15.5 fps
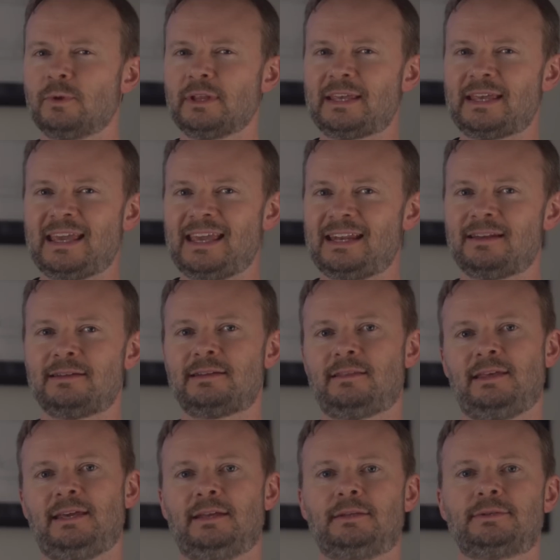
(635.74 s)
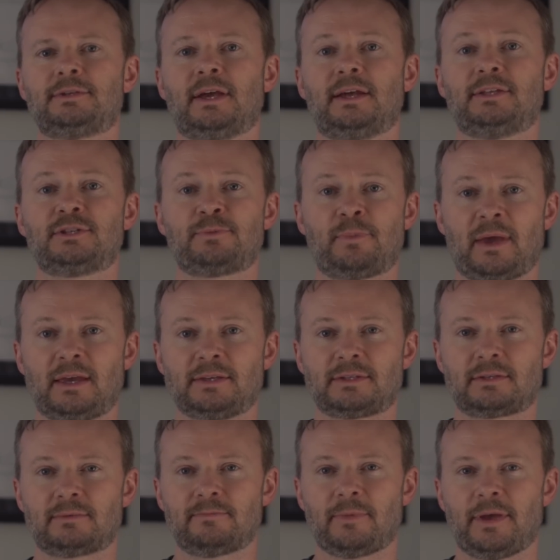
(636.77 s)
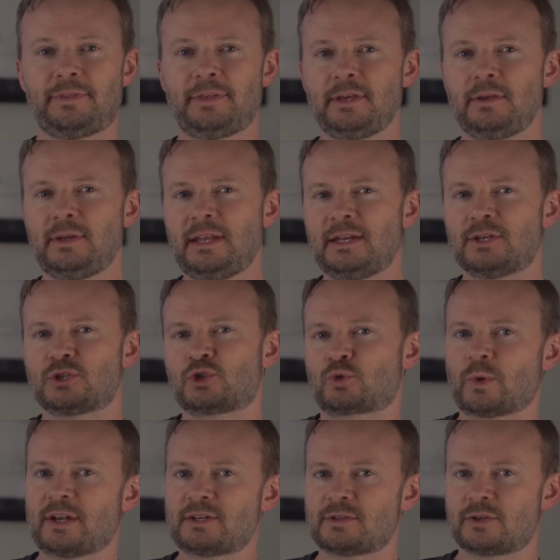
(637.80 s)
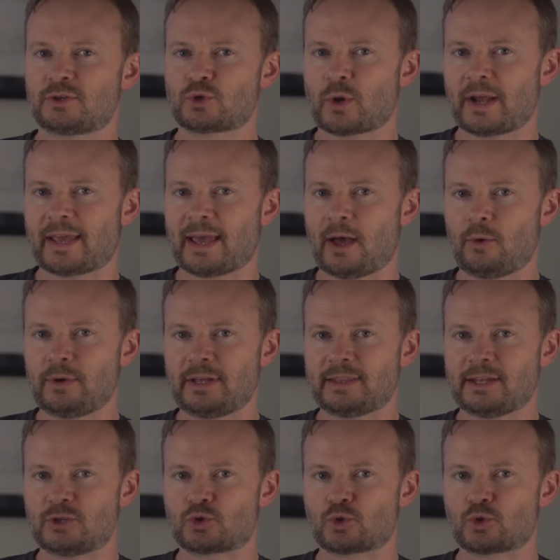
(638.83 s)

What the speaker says: really eat into the inside space. I think you need to stretch the Trike out and then